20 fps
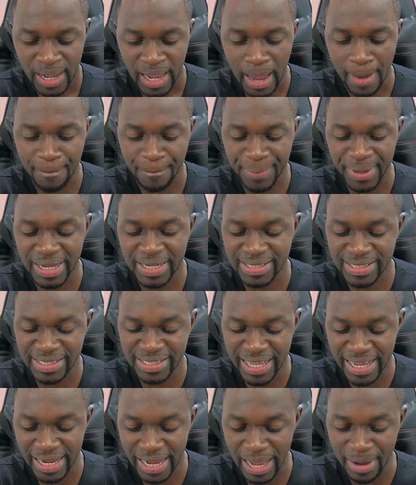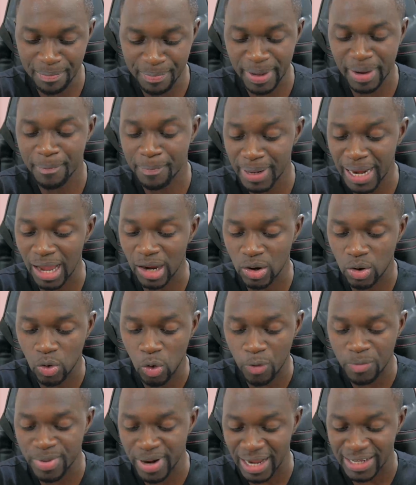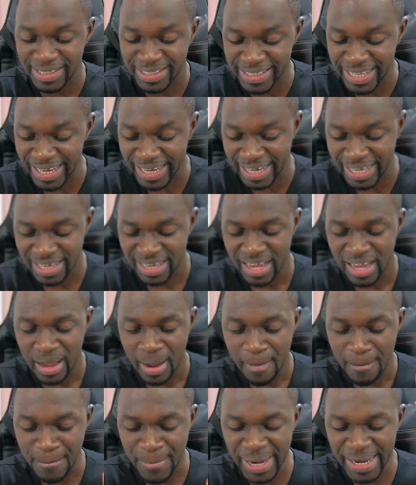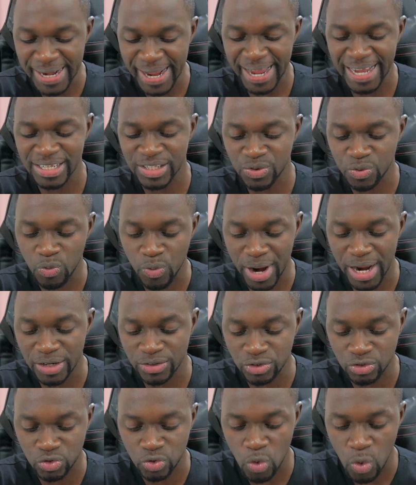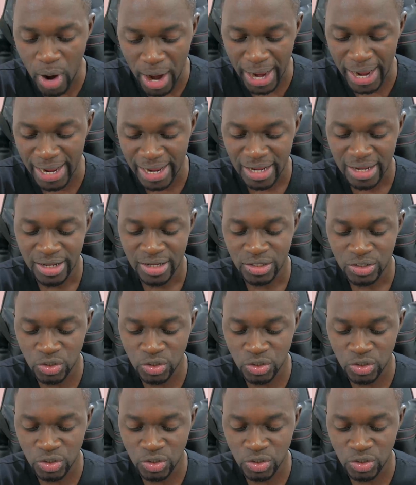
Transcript: A big black cobra snake made his way through her,